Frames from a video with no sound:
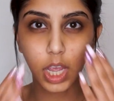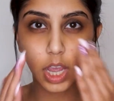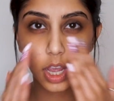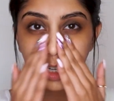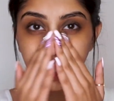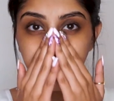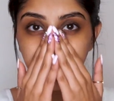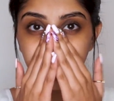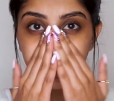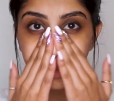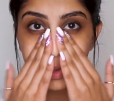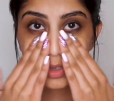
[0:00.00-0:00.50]
I
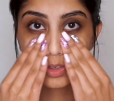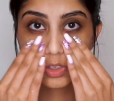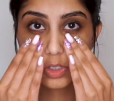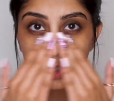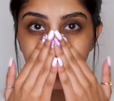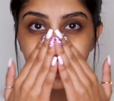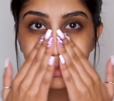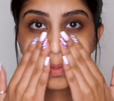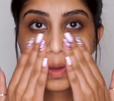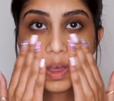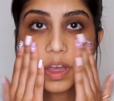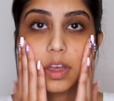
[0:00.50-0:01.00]
took about
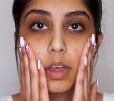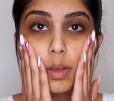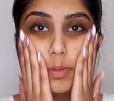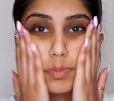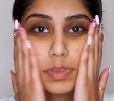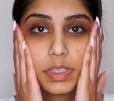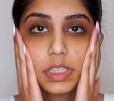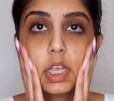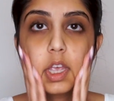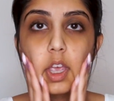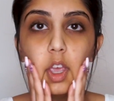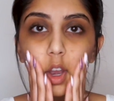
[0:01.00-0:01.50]
2
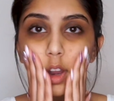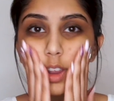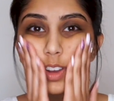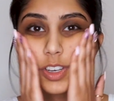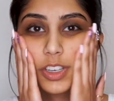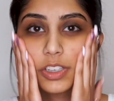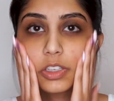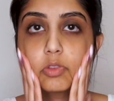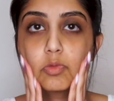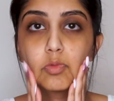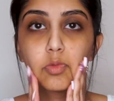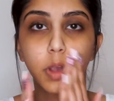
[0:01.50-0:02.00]
pumps and I
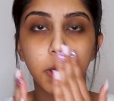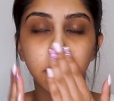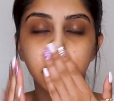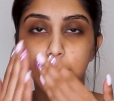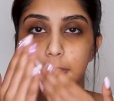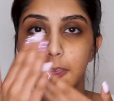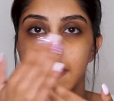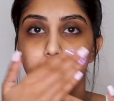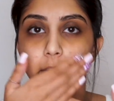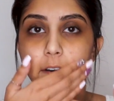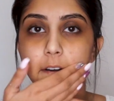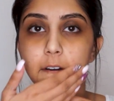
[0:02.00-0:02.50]
just rubbed
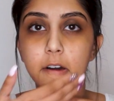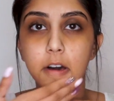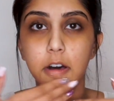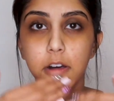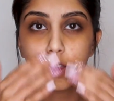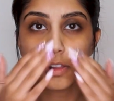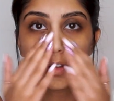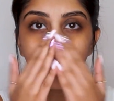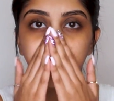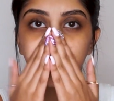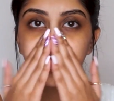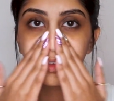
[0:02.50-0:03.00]
it
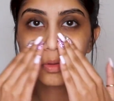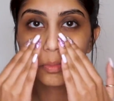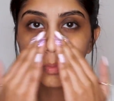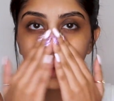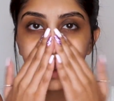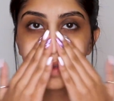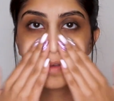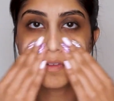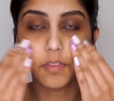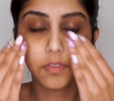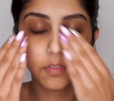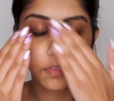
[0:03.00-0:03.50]
all over
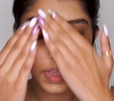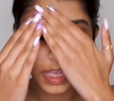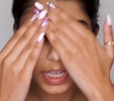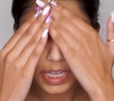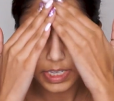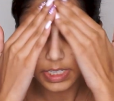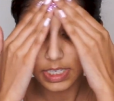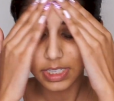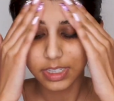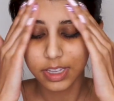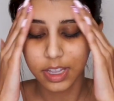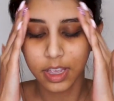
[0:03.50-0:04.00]
my
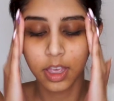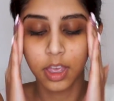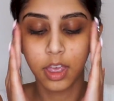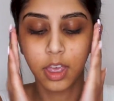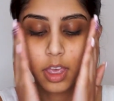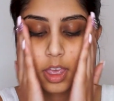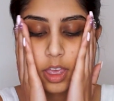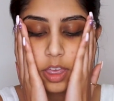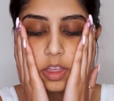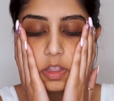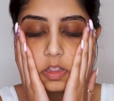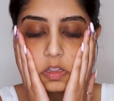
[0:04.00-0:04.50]
face.
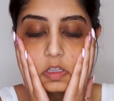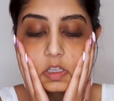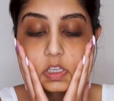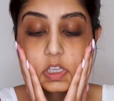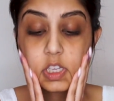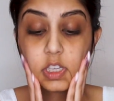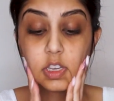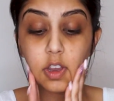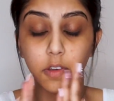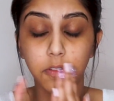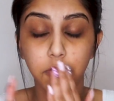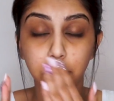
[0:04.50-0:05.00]
This
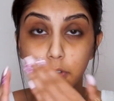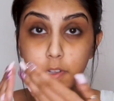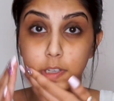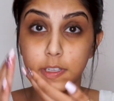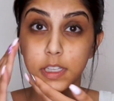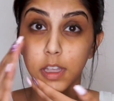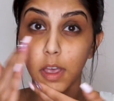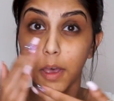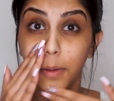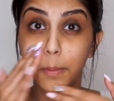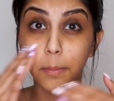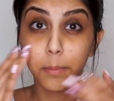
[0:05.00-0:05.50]
stuff
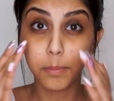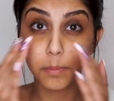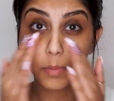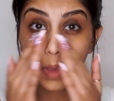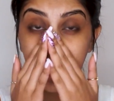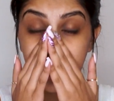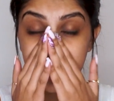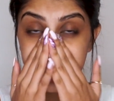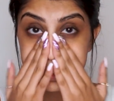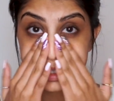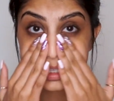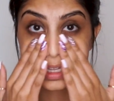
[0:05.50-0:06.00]
feels
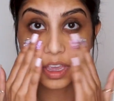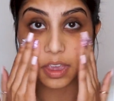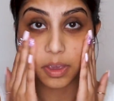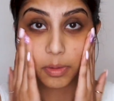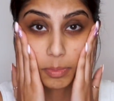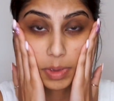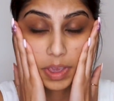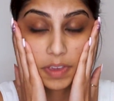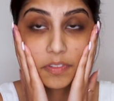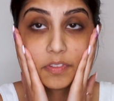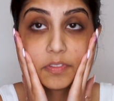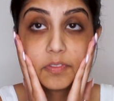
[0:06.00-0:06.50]
amazing.
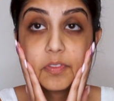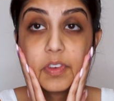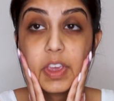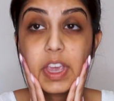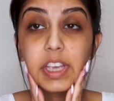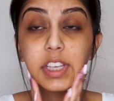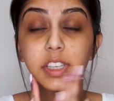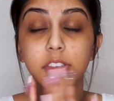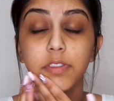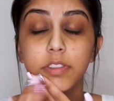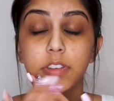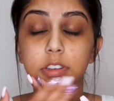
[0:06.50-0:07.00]
My
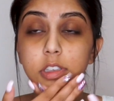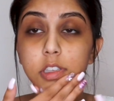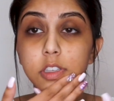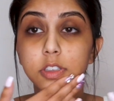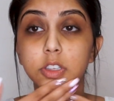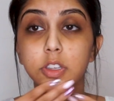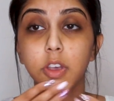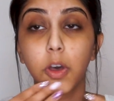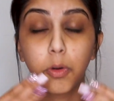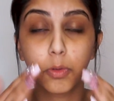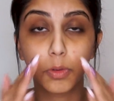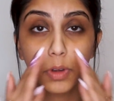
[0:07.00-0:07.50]
face feels
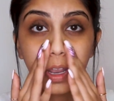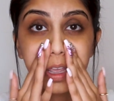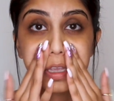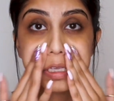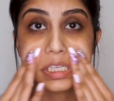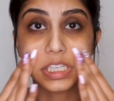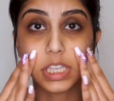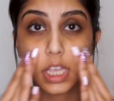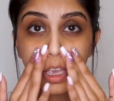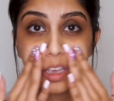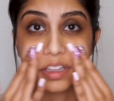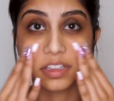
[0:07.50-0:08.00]
so
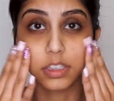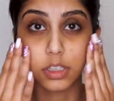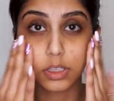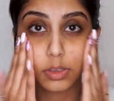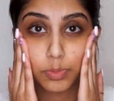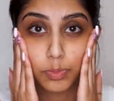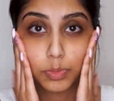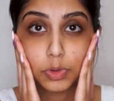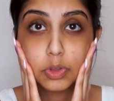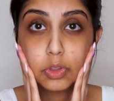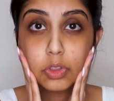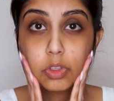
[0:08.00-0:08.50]
nice and
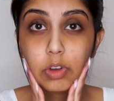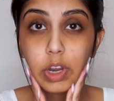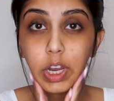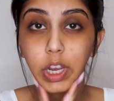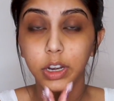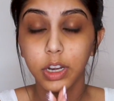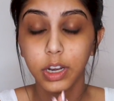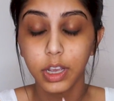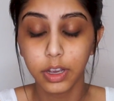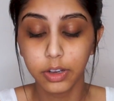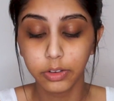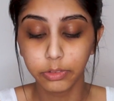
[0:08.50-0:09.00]
smooth right
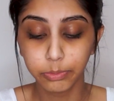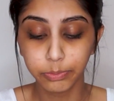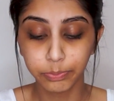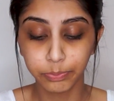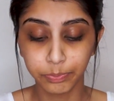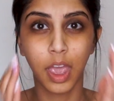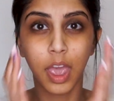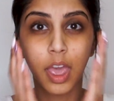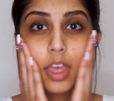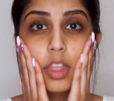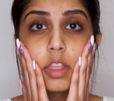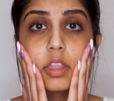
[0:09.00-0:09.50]
now.
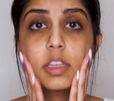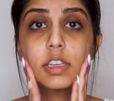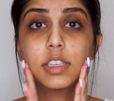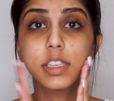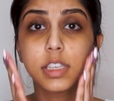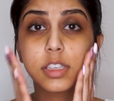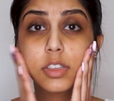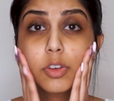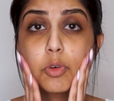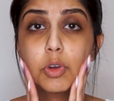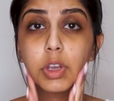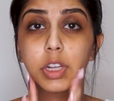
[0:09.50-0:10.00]
This
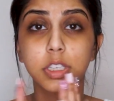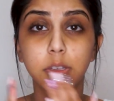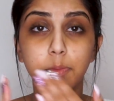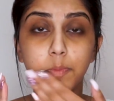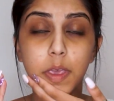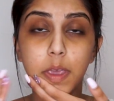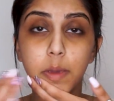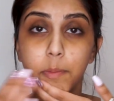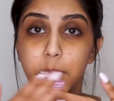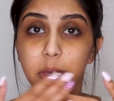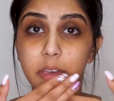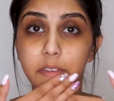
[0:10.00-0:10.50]
is going to
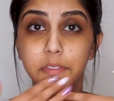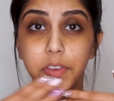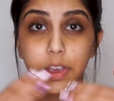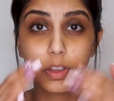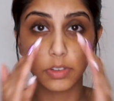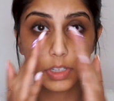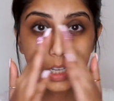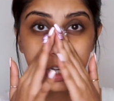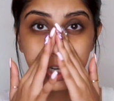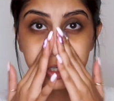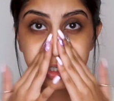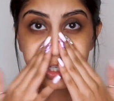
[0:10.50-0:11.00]
make my
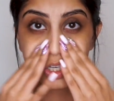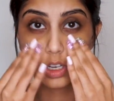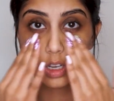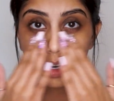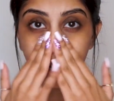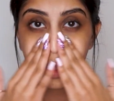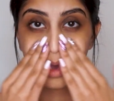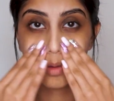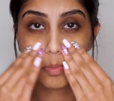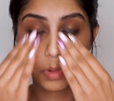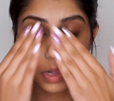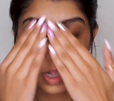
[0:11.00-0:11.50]
foundation
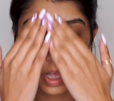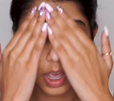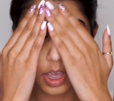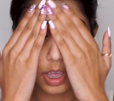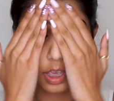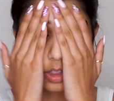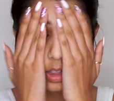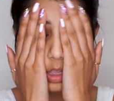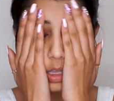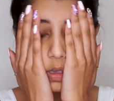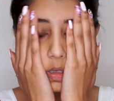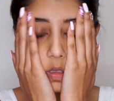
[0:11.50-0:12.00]
apply
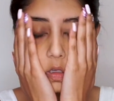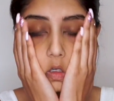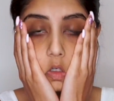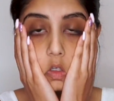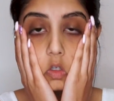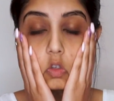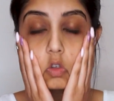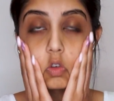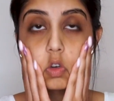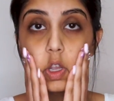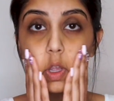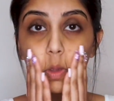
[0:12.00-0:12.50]
like a
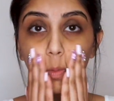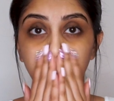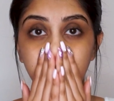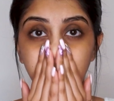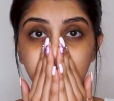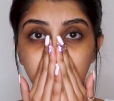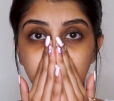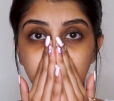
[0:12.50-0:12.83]
dream.